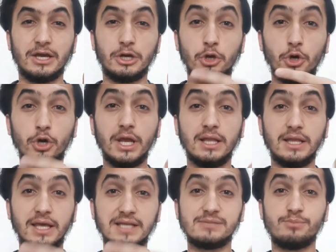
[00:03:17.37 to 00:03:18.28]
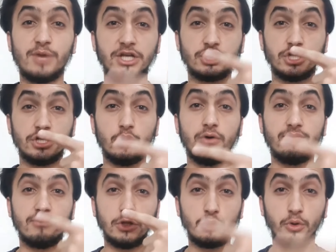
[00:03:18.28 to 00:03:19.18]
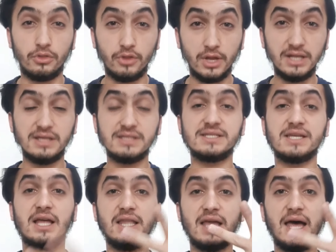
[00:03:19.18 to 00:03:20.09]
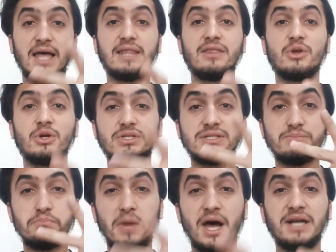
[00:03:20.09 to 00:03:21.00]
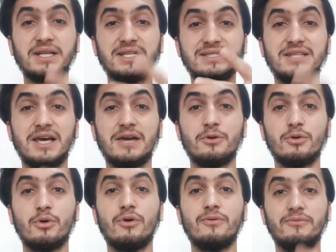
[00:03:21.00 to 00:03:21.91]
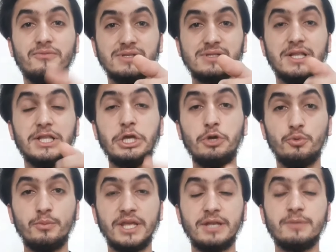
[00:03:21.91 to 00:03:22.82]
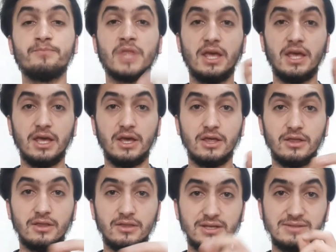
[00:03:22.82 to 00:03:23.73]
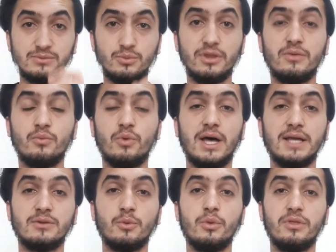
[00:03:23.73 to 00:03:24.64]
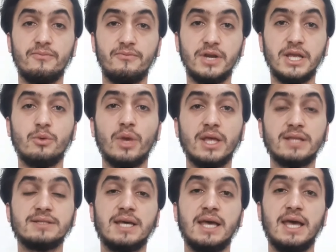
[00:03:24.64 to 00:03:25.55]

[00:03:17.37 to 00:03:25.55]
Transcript: Clonal expansion of endothelial cell, and there is marked narrowing of vessel lumen. This with what? With frequent